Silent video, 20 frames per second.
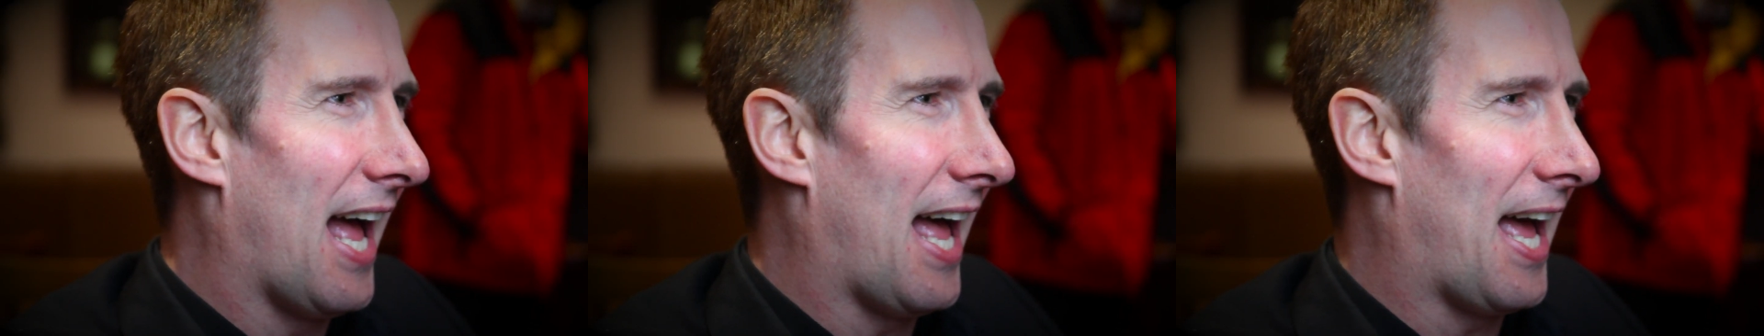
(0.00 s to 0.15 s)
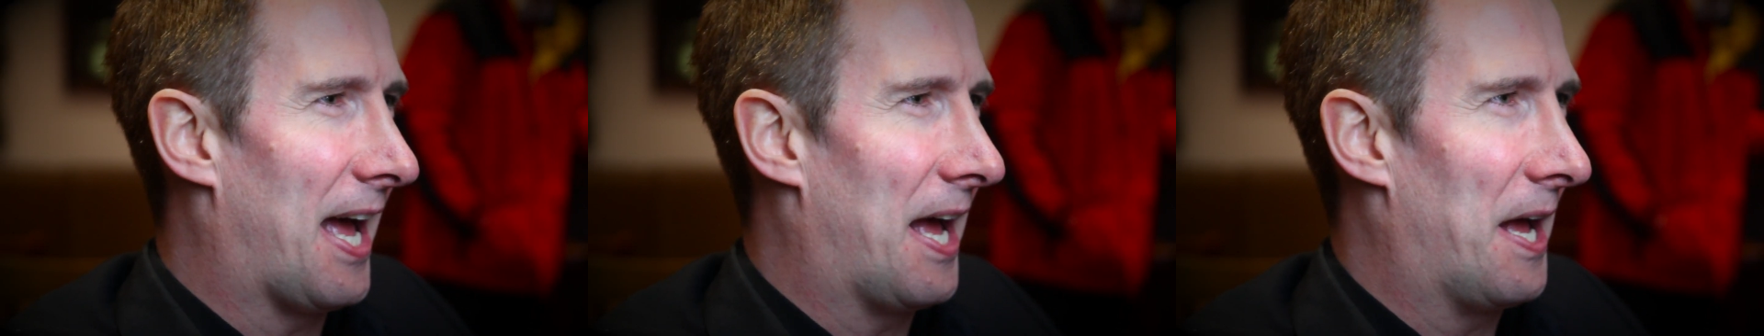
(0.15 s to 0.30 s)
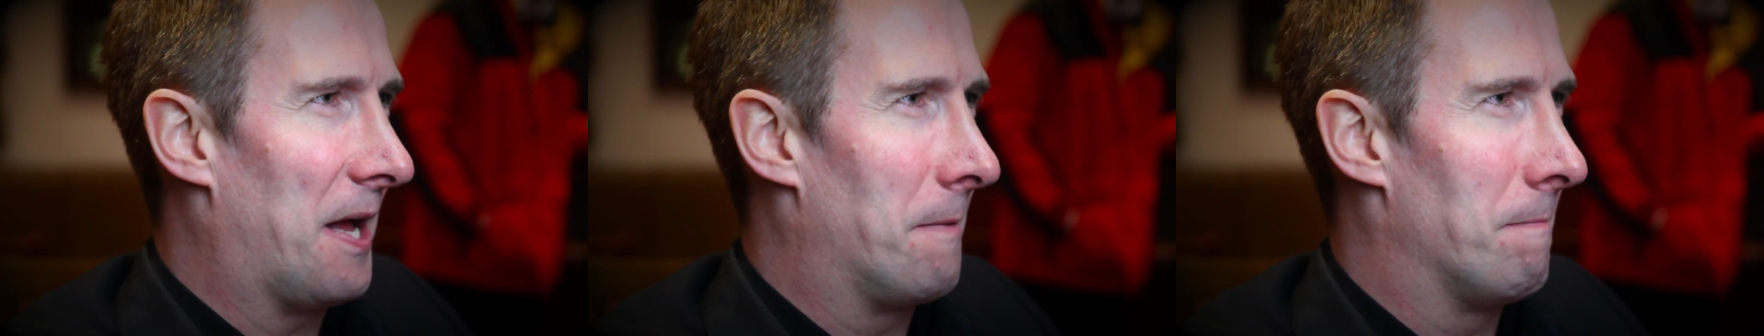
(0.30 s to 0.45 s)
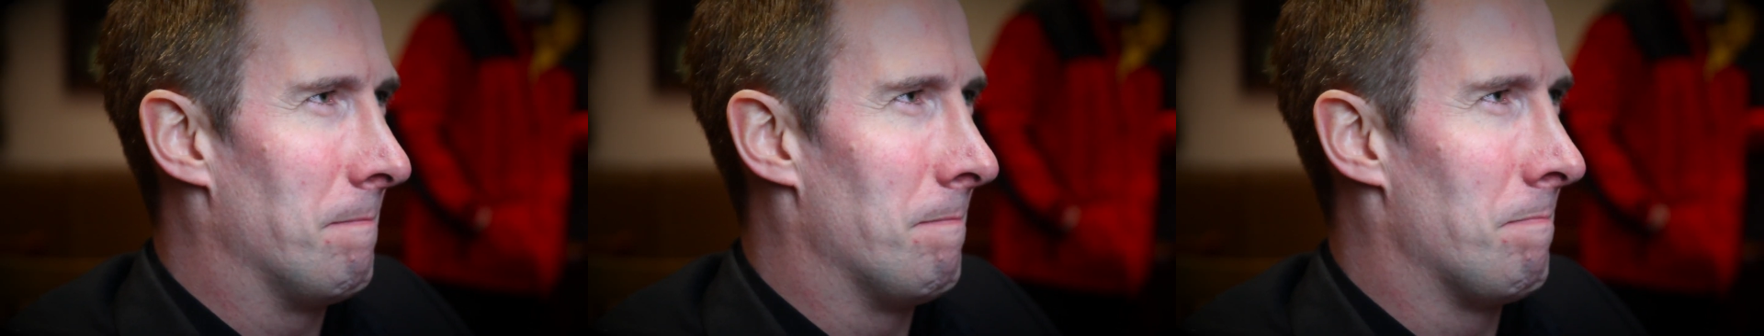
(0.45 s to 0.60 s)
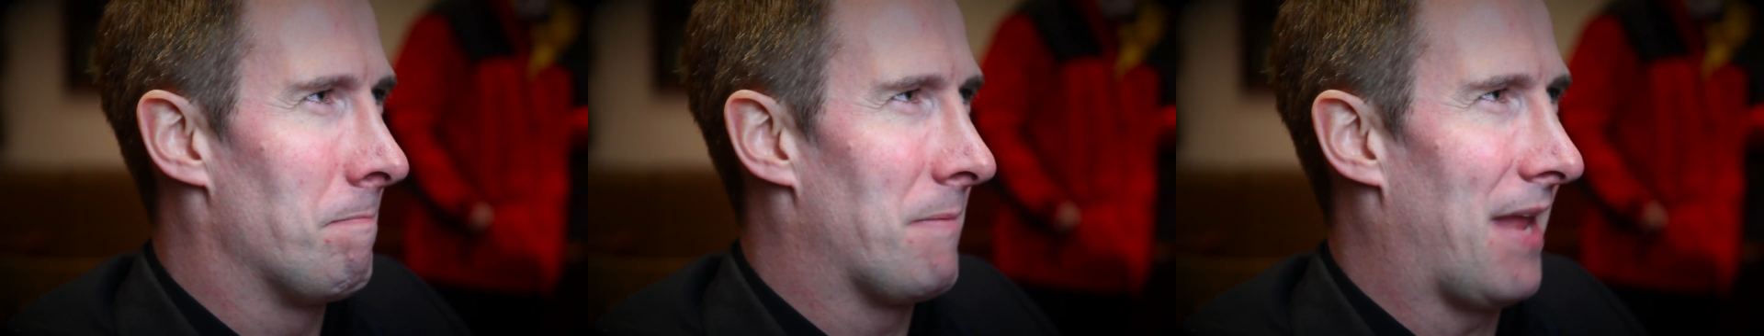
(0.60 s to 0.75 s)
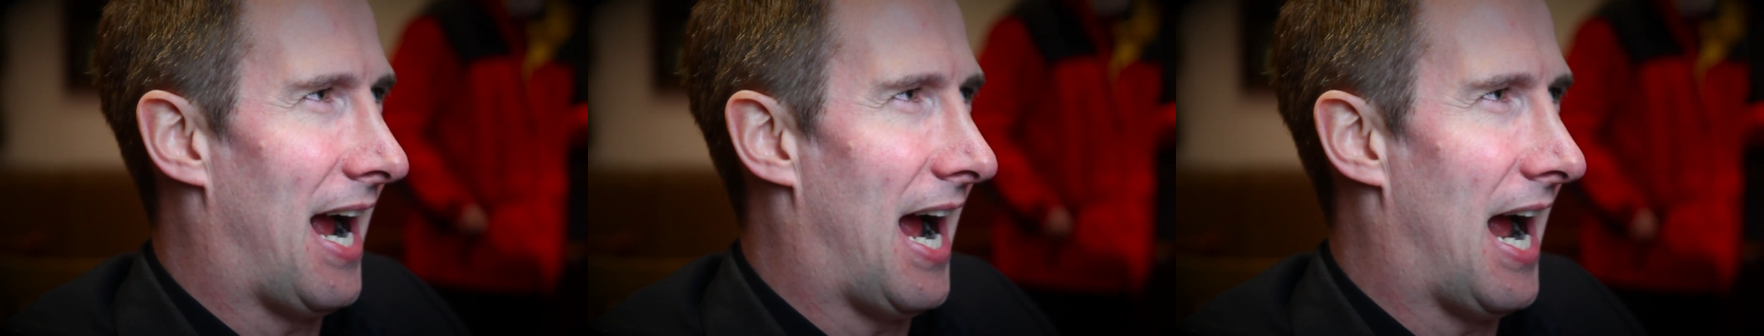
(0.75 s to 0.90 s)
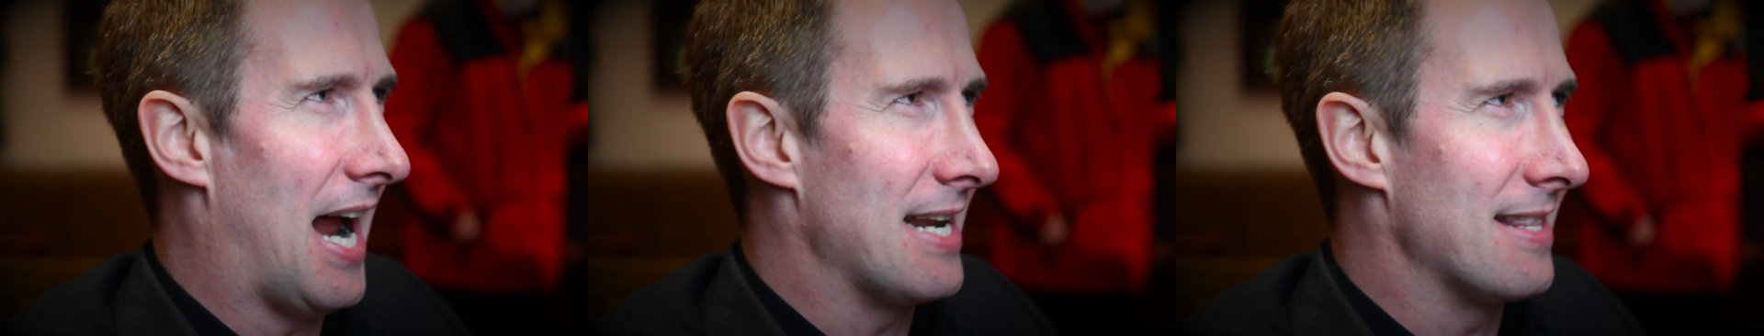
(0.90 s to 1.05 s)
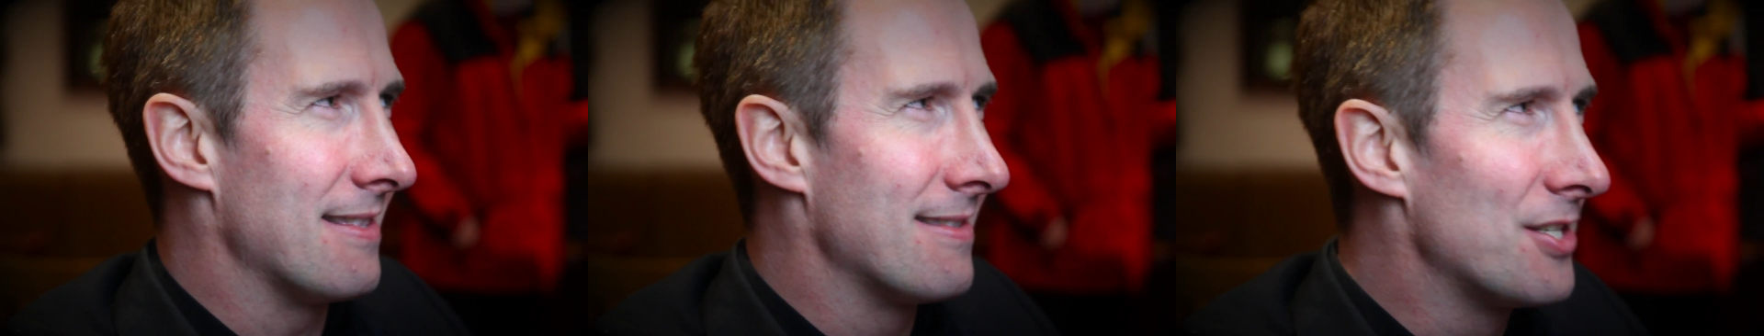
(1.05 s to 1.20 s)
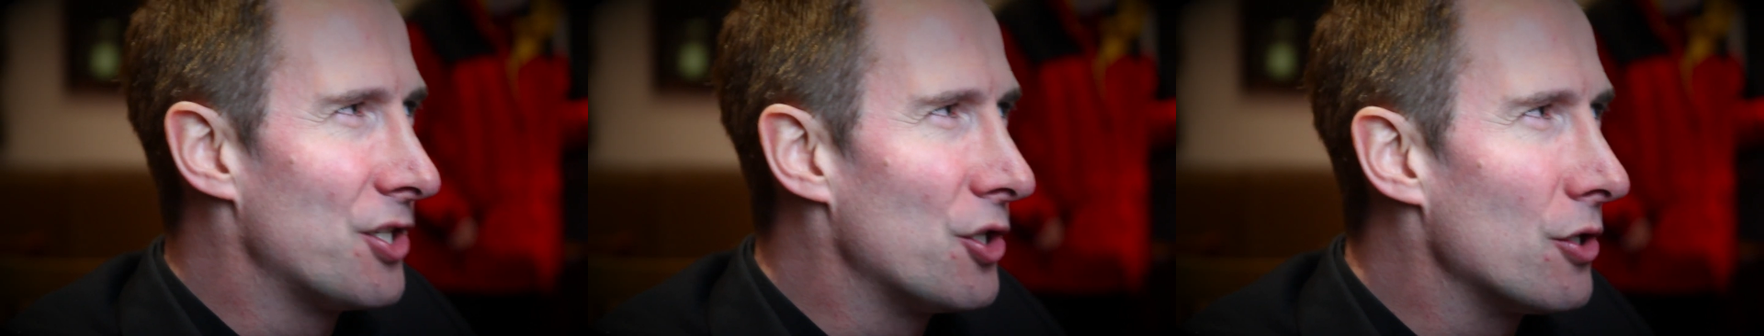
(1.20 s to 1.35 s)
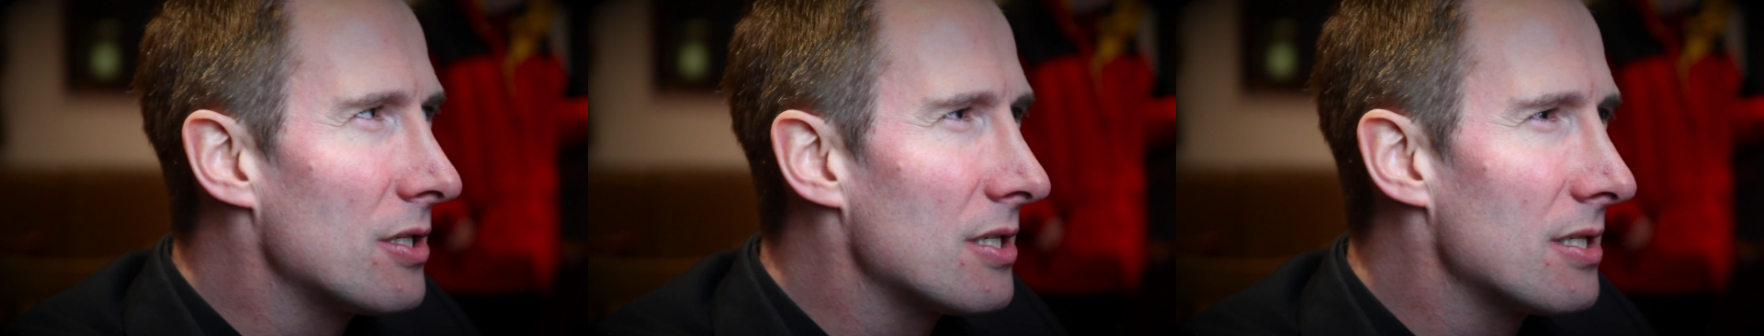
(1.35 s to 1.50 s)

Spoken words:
And you